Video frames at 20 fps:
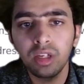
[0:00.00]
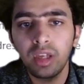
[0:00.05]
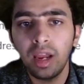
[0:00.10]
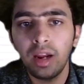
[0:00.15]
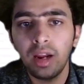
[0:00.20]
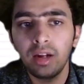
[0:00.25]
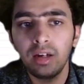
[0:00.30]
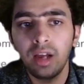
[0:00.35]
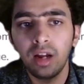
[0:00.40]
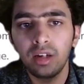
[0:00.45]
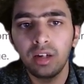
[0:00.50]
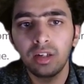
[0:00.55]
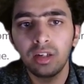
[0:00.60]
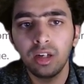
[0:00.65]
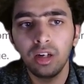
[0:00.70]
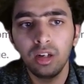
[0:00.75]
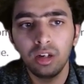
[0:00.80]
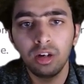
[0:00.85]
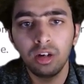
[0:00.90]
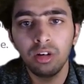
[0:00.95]
the CAN
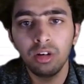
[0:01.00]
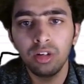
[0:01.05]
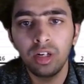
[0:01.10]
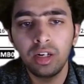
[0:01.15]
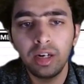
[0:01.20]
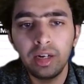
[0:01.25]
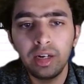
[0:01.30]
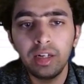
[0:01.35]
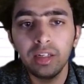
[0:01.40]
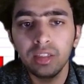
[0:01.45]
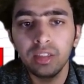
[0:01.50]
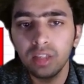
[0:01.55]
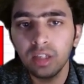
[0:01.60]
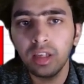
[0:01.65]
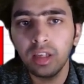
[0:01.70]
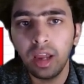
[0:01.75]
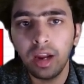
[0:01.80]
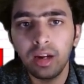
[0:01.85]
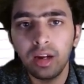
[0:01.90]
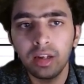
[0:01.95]
data or detected
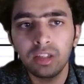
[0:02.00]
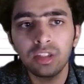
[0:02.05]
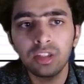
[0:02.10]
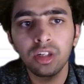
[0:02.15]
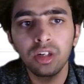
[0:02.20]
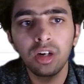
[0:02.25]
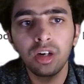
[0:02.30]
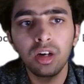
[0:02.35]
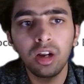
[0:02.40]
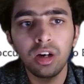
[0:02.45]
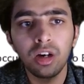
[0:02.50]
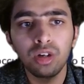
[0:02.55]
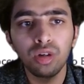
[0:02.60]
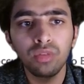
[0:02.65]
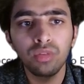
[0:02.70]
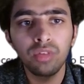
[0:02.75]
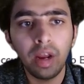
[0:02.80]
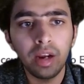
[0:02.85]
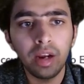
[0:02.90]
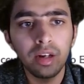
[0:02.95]
the CAN external
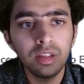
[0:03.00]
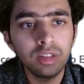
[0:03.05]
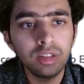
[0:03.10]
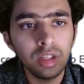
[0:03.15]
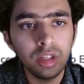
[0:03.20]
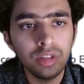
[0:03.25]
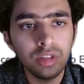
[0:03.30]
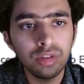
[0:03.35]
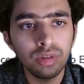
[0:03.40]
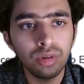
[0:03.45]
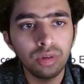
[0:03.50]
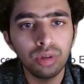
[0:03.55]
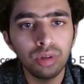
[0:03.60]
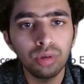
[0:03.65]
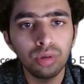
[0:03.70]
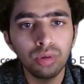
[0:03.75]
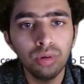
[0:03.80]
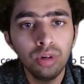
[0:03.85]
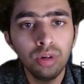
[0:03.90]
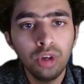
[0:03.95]
data of ID
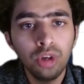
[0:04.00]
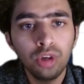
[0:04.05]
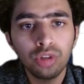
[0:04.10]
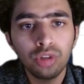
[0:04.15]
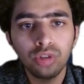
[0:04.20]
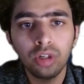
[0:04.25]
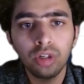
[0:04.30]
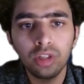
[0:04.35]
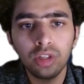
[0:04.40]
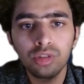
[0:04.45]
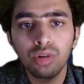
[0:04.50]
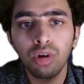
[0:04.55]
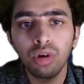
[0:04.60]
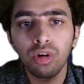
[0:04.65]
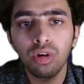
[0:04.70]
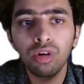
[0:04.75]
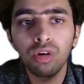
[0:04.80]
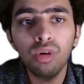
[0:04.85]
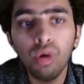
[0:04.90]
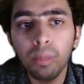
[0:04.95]
302, so it is
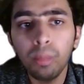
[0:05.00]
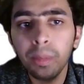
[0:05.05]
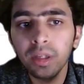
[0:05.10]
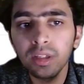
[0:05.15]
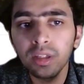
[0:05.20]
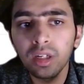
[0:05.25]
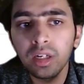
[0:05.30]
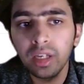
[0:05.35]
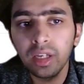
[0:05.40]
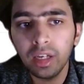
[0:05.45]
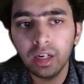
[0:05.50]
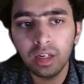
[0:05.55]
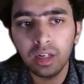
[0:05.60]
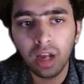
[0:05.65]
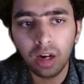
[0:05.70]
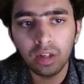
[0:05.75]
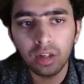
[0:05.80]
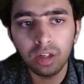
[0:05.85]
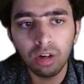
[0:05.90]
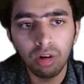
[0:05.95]
gonna copy the
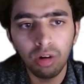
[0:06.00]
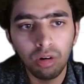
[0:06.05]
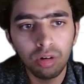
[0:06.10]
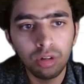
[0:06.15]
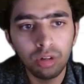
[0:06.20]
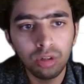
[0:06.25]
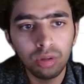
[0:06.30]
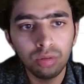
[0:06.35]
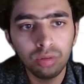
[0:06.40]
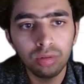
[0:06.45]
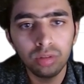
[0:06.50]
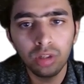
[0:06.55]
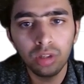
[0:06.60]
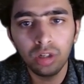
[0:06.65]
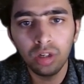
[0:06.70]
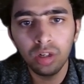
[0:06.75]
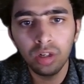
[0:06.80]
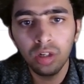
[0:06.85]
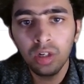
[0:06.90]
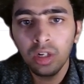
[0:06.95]
data onto
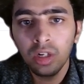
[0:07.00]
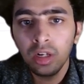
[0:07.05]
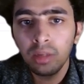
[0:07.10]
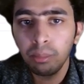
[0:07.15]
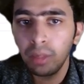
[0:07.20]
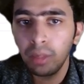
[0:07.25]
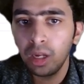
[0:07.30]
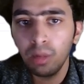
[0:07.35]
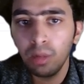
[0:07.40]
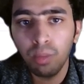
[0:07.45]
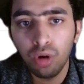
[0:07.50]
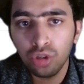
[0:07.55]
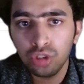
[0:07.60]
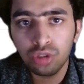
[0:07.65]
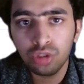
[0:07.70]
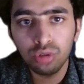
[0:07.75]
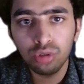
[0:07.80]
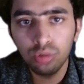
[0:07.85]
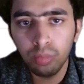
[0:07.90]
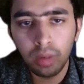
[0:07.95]
the
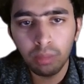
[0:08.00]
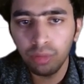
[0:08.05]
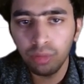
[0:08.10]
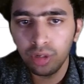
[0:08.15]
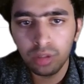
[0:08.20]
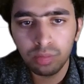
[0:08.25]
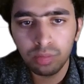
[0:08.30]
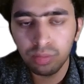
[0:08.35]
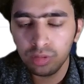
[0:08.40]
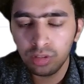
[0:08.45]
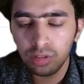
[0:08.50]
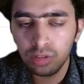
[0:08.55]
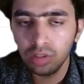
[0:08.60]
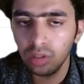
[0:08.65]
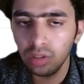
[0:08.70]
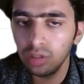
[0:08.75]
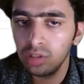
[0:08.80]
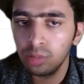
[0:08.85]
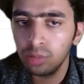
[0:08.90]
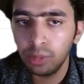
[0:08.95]
mailbox 2 memory
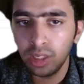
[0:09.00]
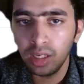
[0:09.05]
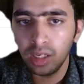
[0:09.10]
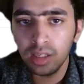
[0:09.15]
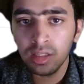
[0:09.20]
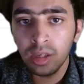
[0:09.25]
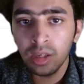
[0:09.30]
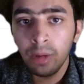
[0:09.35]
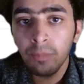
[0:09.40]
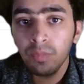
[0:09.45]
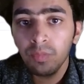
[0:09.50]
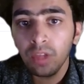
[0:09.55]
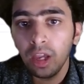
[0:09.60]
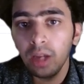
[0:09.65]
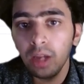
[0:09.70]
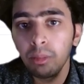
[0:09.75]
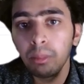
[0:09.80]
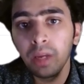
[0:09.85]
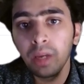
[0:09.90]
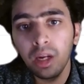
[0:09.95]
space,
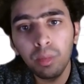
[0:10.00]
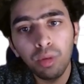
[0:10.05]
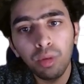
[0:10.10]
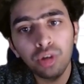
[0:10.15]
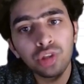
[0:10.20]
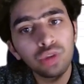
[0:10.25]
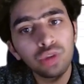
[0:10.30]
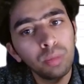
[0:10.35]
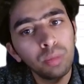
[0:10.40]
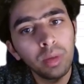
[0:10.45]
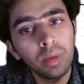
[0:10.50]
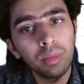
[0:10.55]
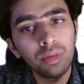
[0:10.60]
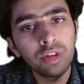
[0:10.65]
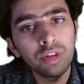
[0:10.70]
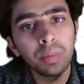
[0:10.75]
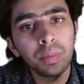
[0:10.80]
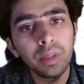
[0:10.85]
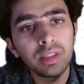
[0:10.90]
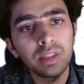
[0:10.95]
and mailbox 2
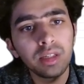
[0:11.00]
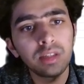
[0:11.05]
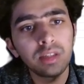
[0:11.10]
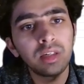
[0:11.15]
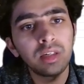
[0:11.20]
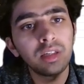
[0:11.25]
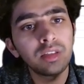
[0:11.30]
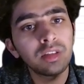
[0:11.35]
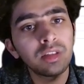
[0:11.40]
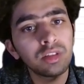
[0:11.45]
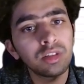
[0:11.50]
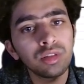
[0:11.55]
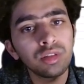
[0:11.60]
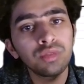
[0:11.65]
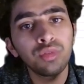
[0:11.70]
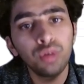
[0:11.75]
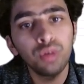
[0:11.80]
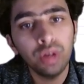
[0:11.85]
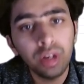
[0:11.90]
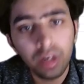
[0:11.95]
memory space, as it is
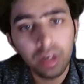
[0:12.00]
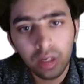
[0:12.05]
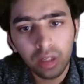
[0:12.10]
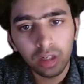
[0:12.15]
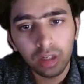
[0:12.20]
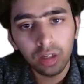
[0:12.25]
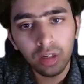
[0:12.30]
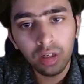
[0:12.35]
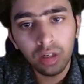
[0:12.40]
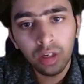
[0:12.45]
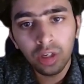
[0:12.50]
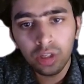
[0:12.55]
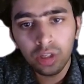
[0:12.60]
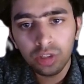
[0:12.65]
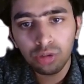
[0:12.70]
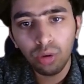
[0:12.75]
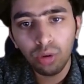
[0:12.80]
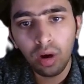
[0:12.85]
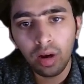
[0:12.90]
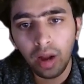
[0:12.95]
successfully returned,
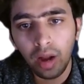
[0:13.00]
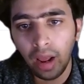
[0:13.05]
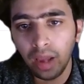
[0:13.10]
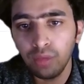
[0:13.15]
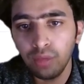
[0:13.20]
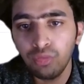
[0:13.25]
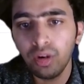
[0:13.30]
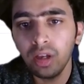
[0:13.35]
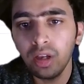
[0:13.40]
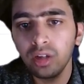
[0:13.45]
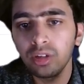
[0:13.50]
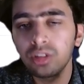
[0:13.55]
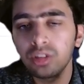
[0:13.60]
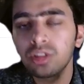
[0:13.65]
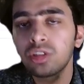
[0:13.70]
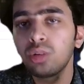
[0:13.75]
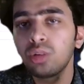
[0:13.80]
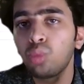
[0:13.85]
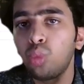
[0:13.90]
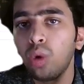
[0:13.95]
so our I flag
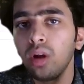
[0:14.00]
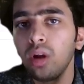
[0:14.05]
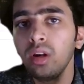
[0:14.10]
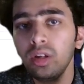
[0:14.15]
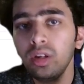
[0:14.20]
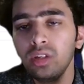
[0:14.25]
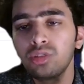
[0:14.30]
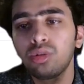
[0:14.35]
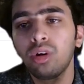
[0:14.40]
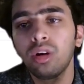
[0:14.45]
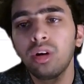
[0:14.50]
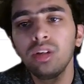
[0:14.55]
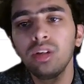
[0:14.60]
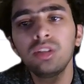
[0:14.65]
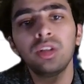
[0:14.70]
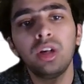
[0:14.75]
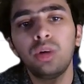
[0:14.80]
register 1 is gonna